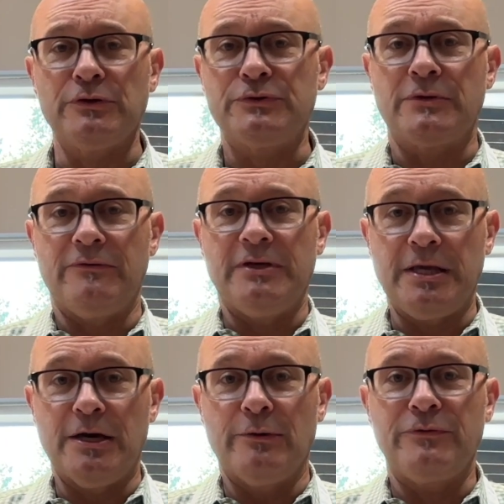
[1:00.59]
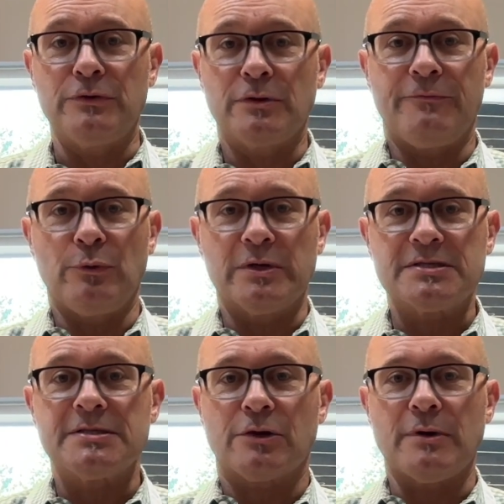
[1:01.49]
to the video if you want to
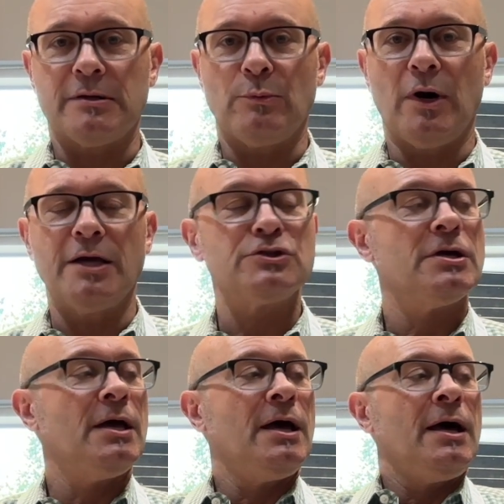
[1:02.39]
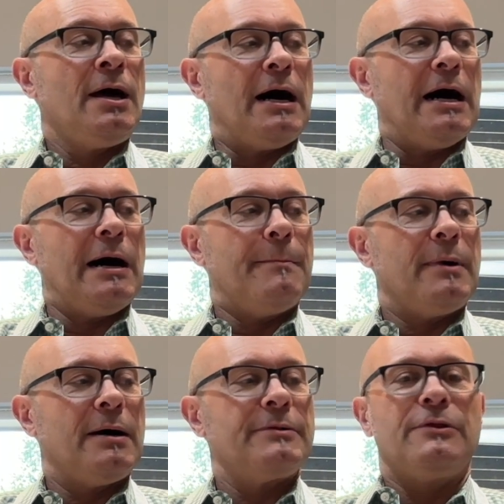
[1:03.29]
stick around and watch.
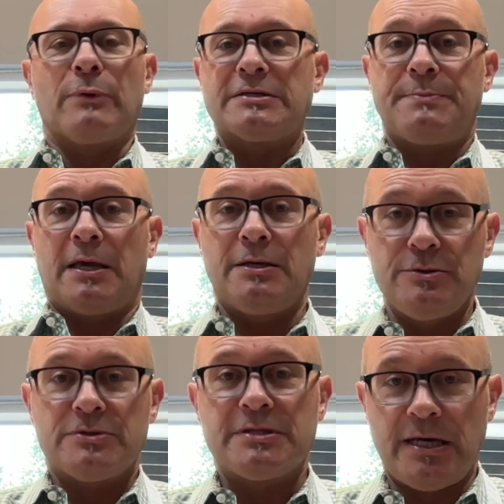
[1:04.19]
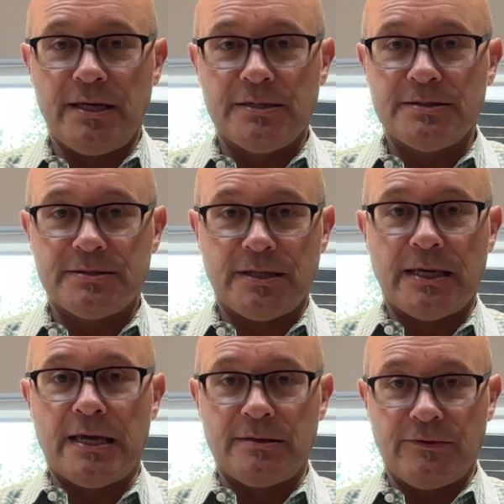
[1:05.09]
The recipe I use today is,
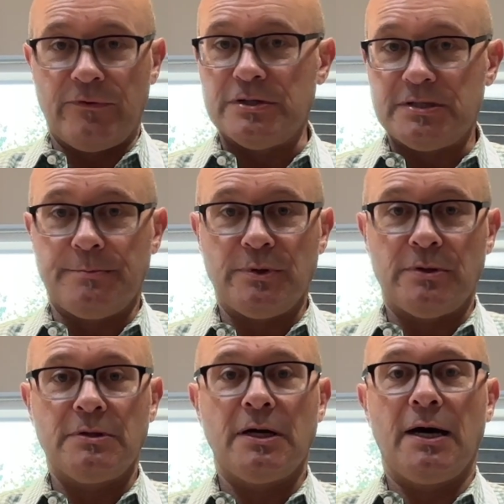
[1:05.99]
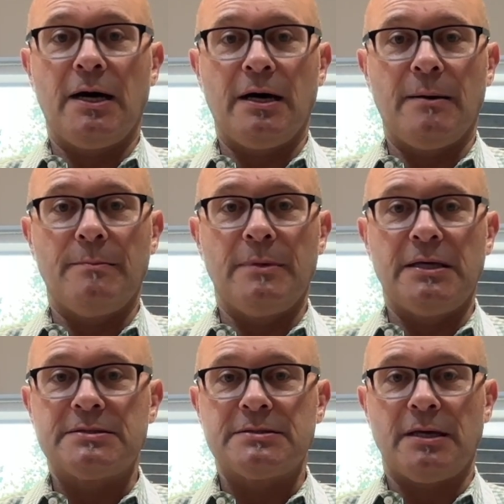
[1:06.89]
again, it's very simple.
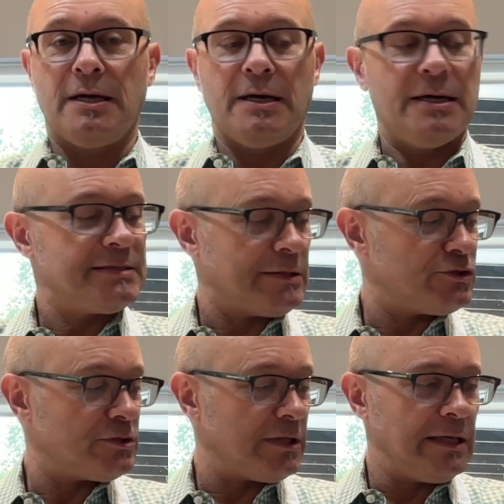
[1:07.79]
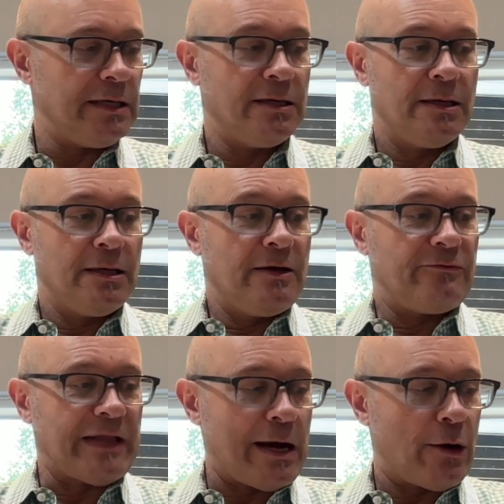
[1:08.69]
It's essentially
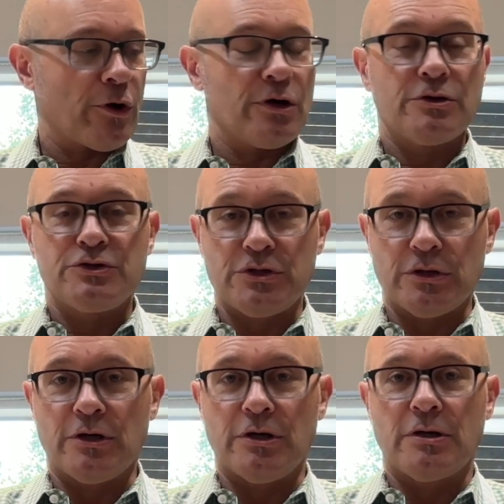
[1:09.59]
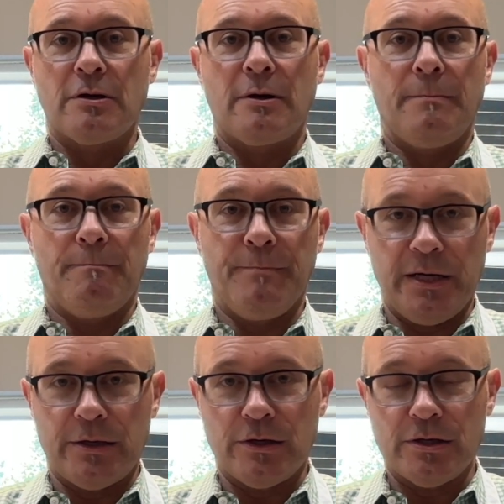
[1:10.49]
flour, sugar,
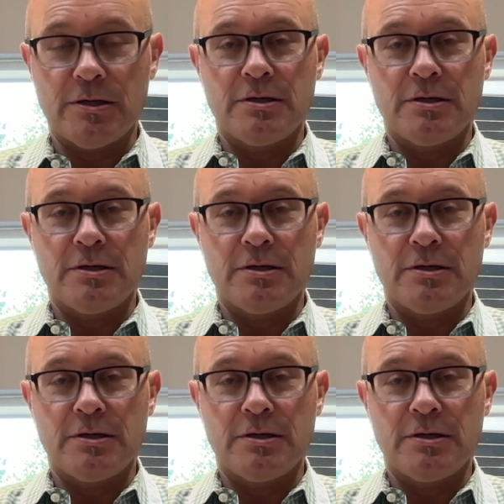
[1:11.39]
butter,